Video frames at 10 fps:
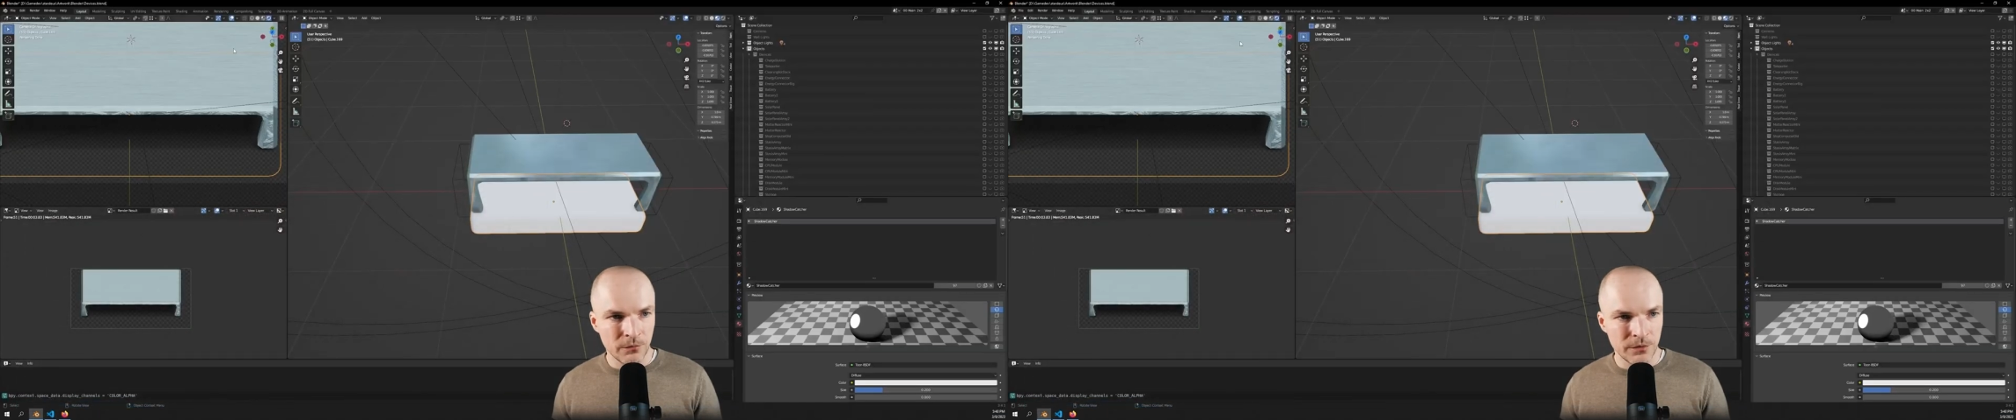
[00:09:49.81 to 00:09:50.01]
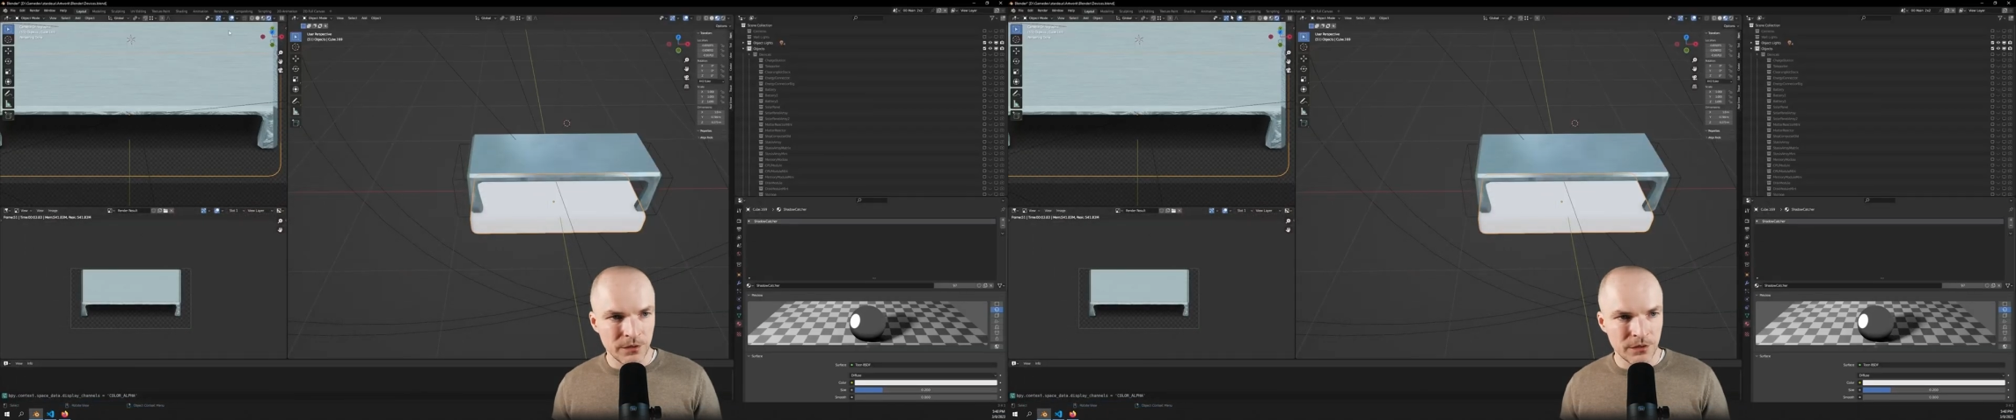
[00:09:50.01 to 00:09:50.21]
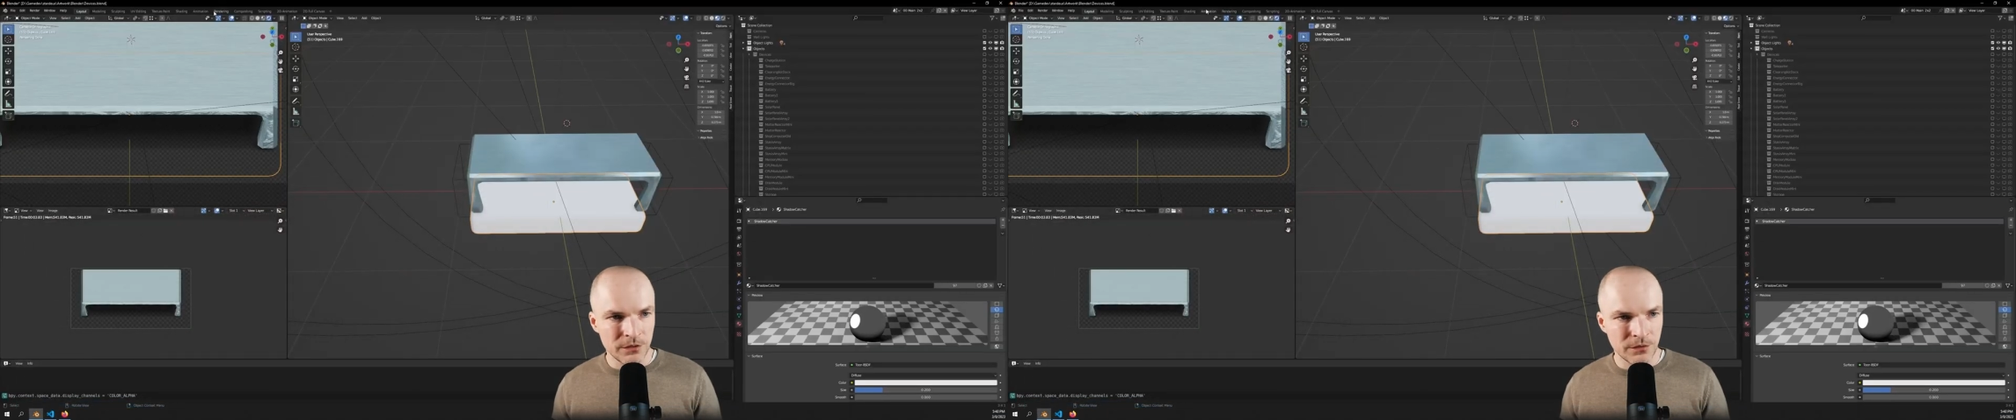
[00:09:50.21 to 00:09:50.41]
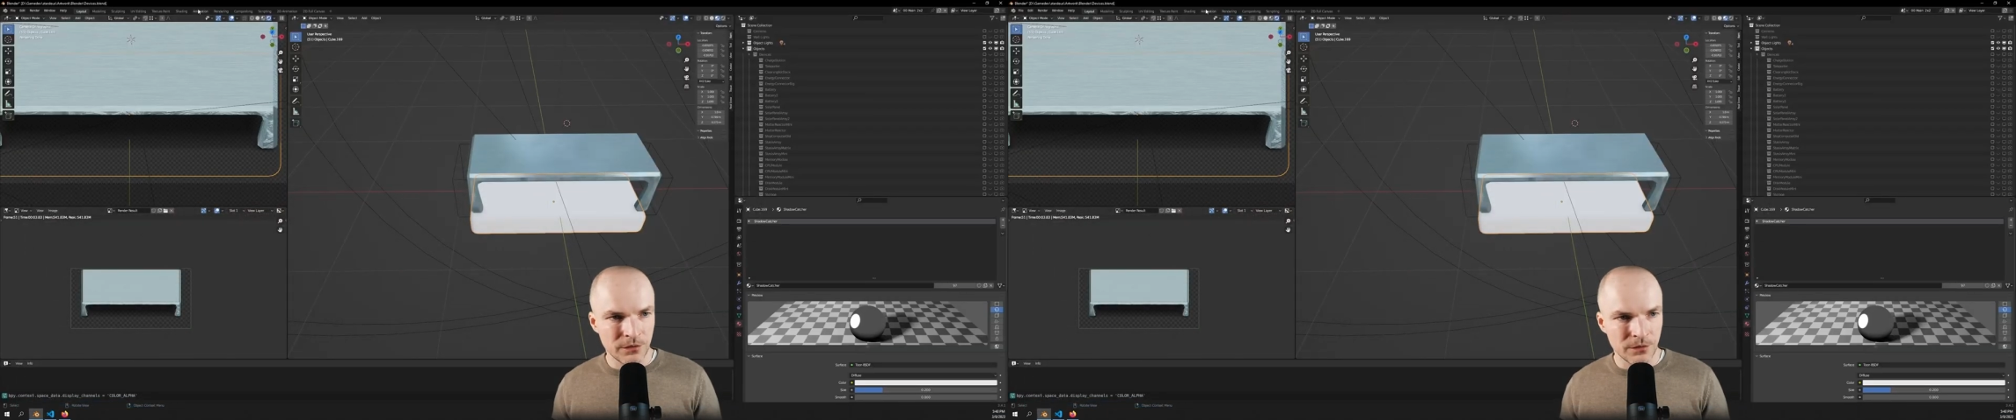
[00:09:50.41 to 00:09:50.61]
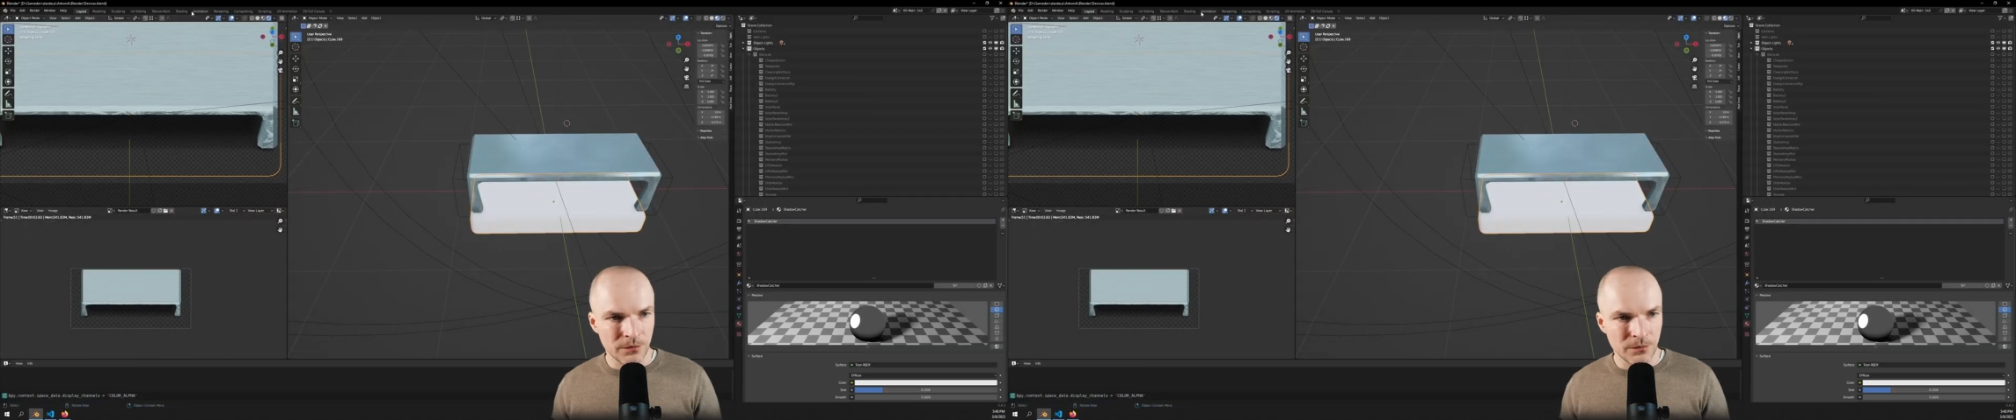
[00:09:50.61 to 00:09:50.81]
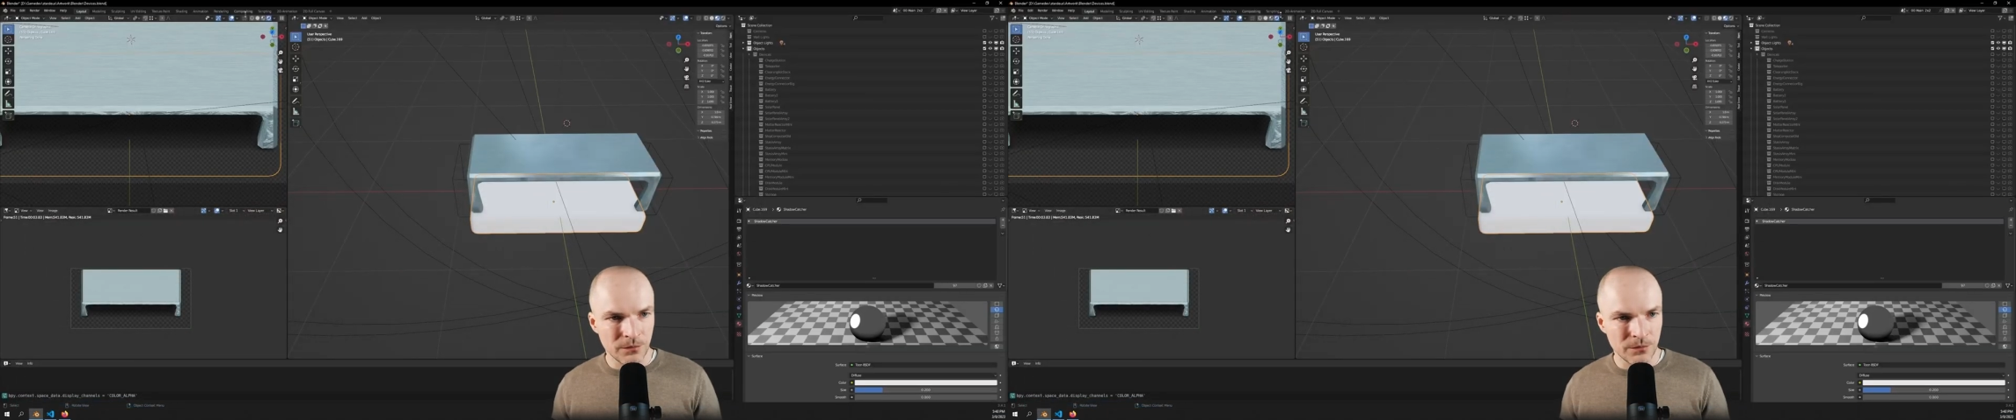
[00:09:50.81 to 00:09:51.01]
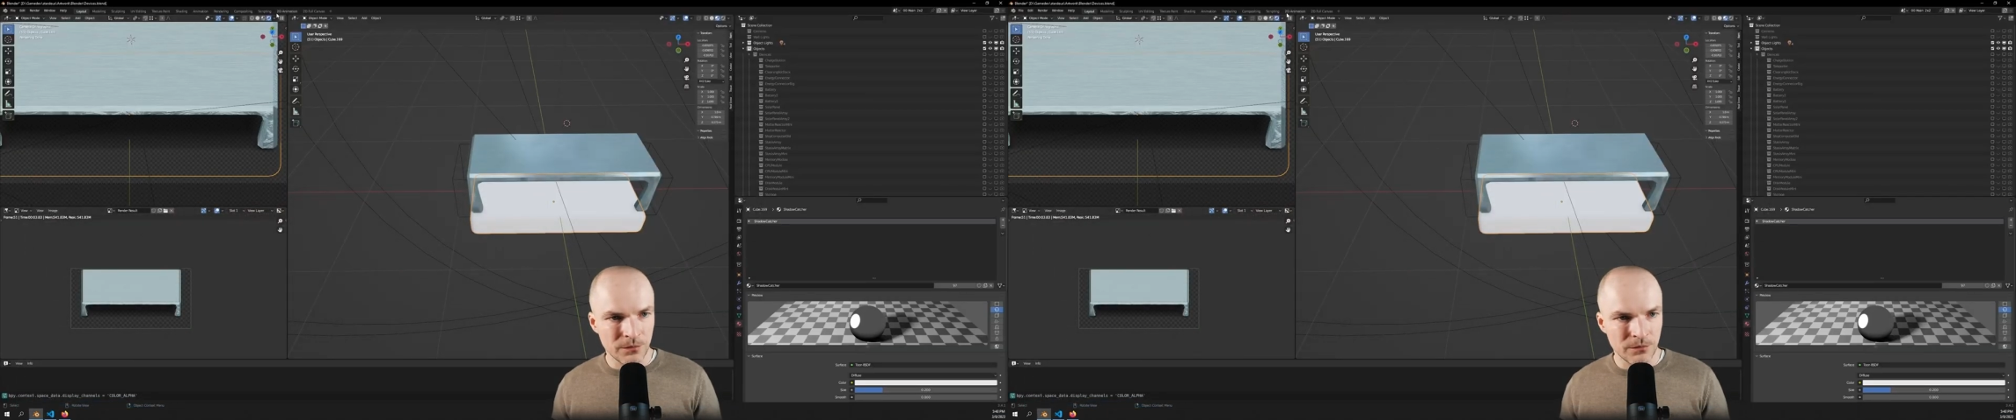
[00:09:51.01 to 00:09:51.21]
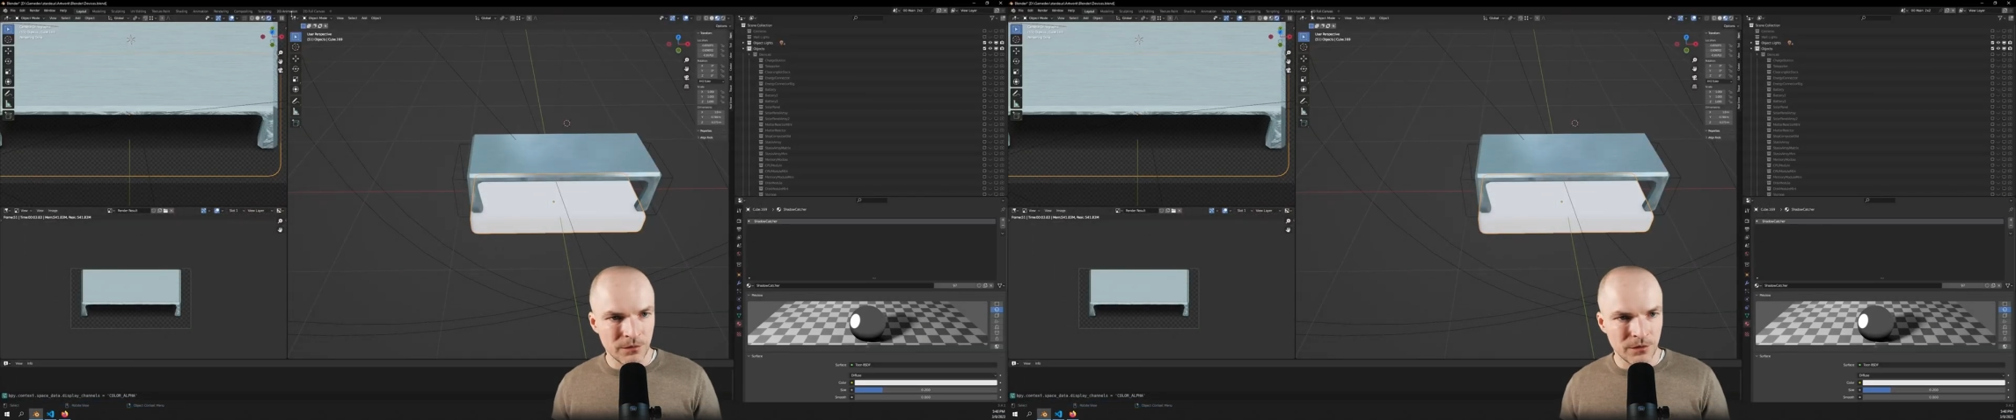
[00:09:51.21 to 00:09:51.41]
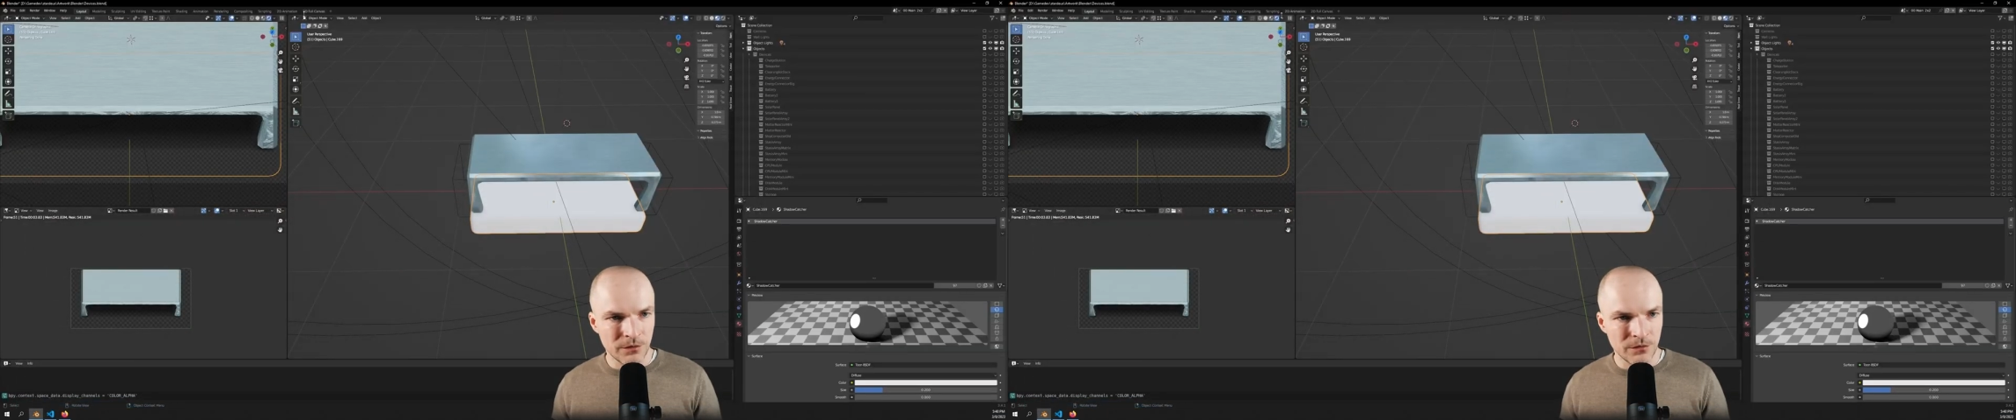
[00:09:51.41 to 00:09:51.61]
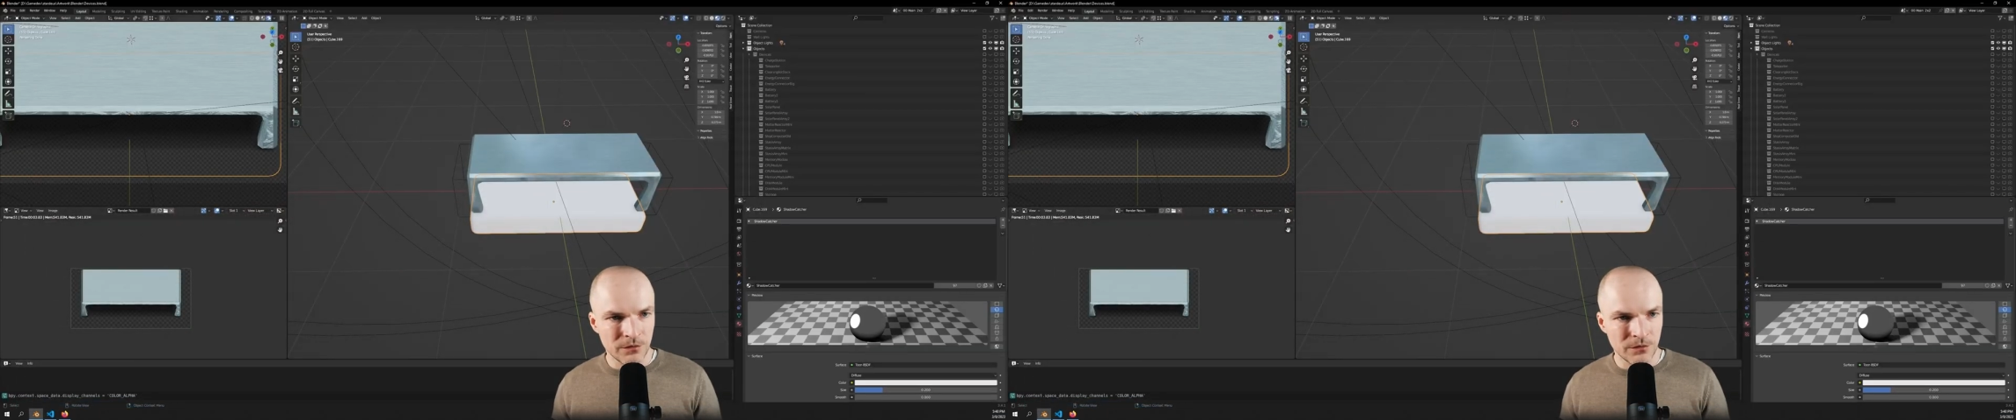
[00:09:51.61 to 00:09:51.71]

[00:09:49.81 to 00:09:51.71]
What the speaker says: we need to go into